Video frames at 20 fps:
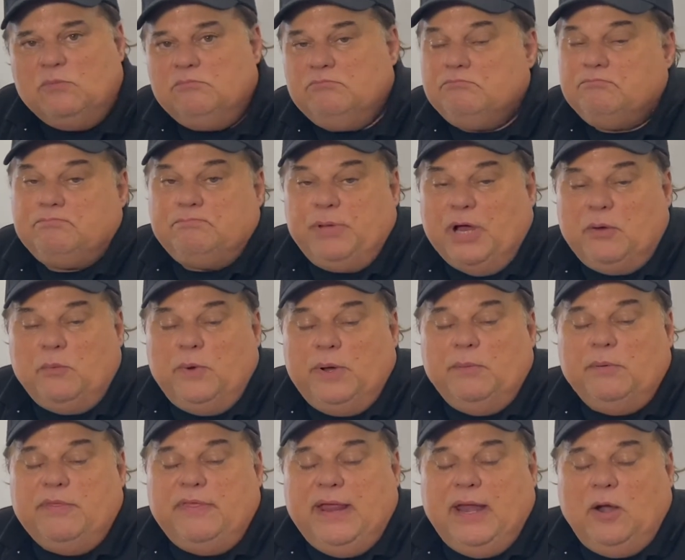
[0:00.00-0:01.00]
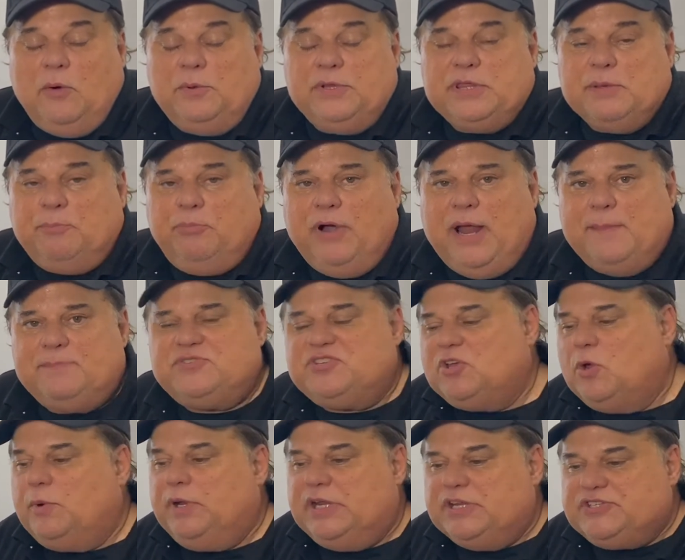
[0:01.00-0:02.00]
But we were there with the prep,
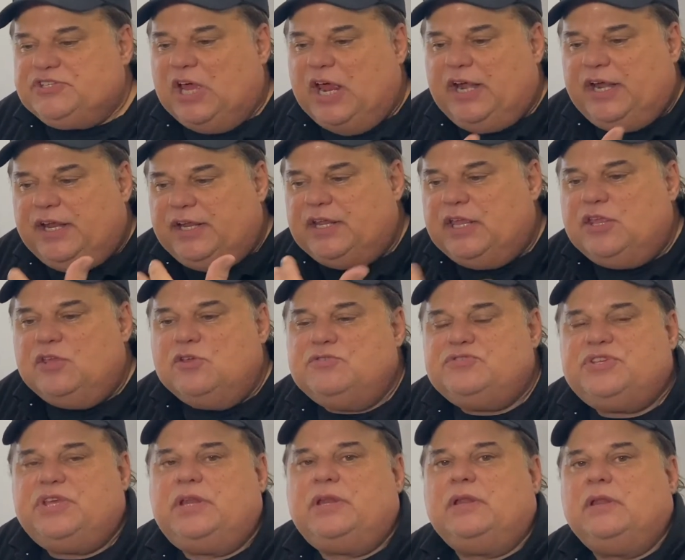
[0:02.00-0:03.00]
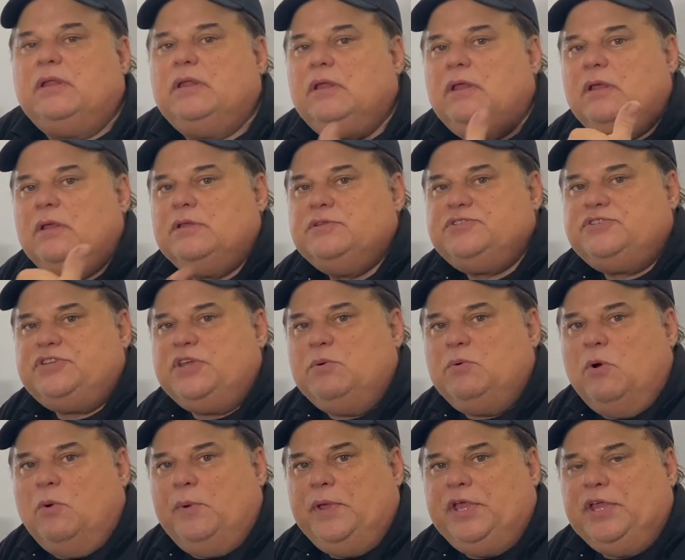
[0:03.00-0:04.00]
so we decided to use it, see
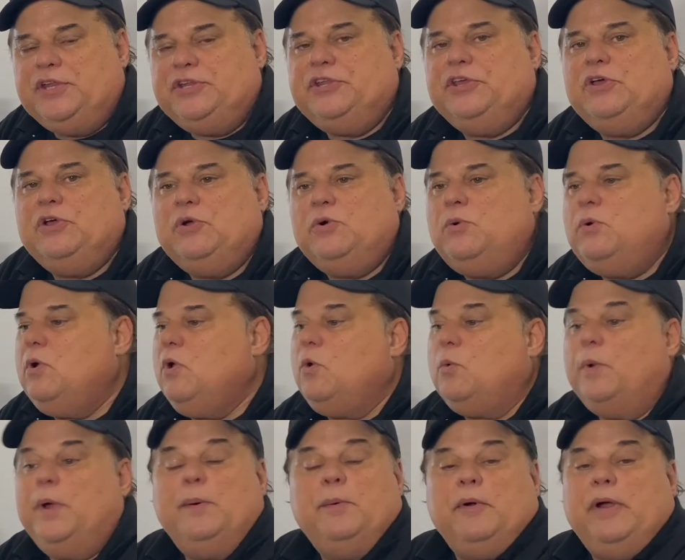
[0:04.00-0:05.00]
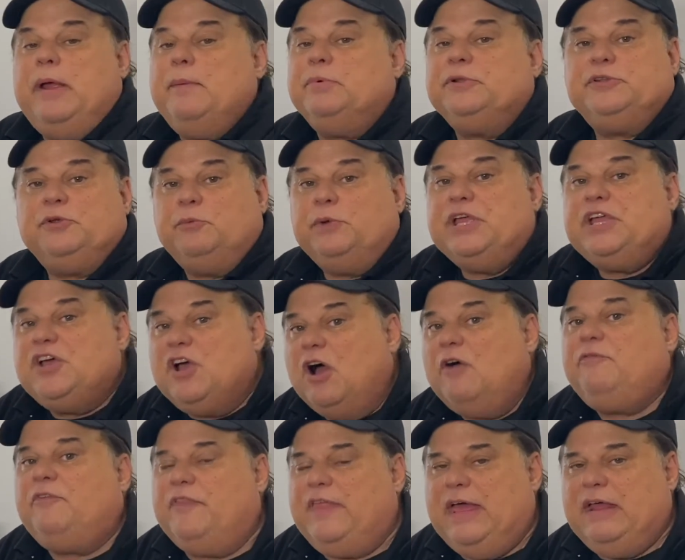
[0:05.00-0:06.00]
what we could do. We were able to
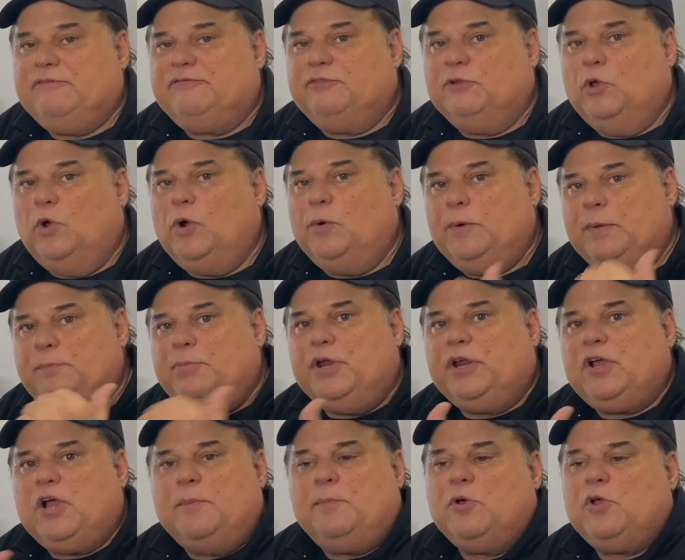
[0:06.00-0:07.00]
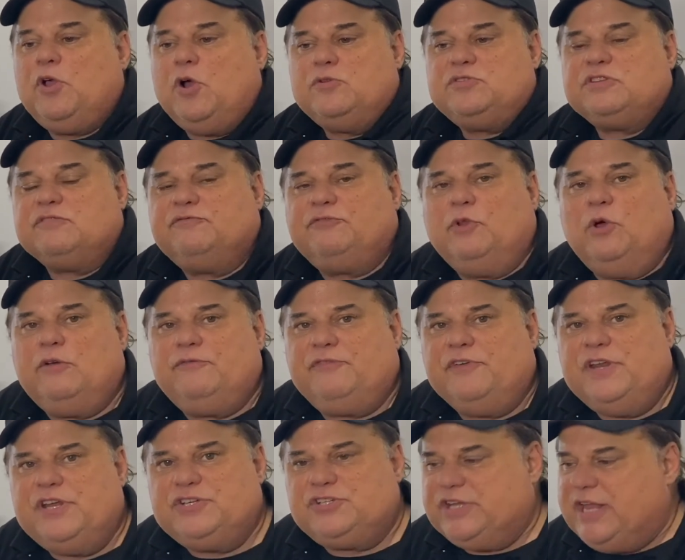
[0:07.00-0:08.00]
recover that floor. We put a couple coats of floor
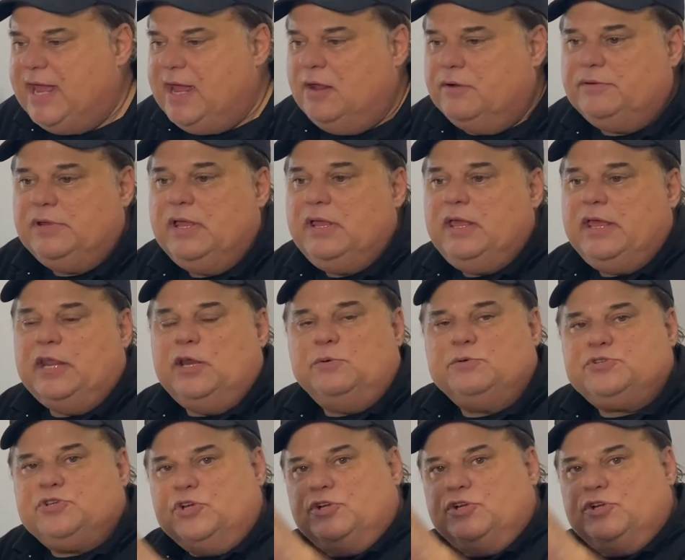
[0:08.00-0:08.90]
finish down, and it was good to